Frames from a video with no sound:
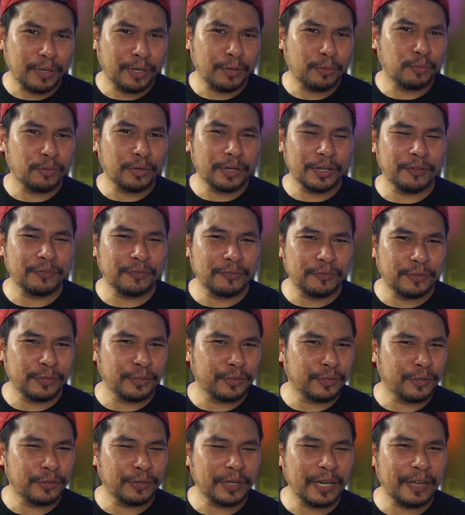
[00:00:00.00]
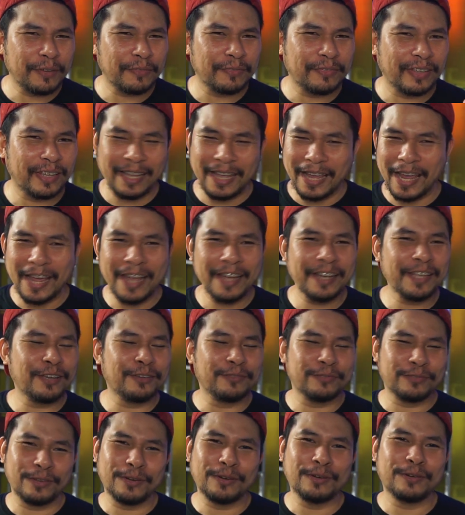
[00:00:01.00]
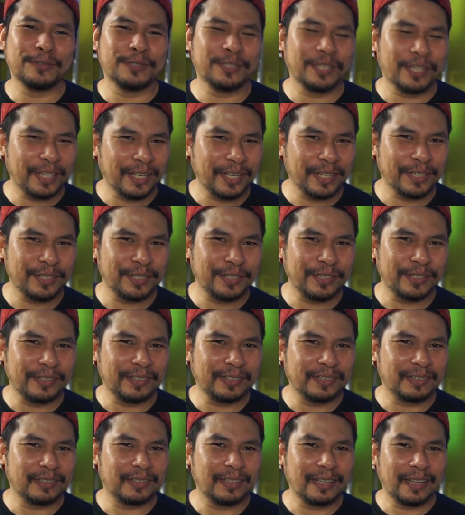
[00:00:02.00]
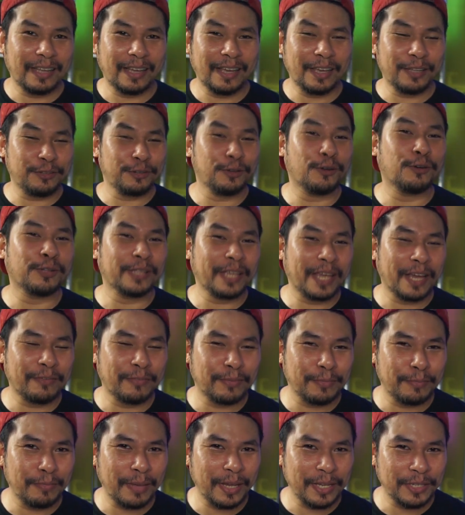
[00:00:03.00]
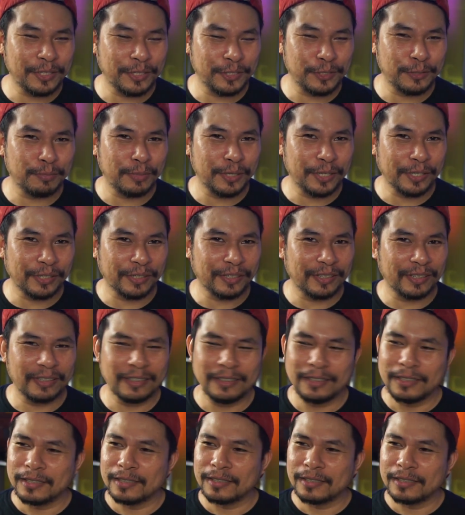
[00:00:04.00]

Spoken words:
But what if you don't have any of those connection and you only have a basic speaker?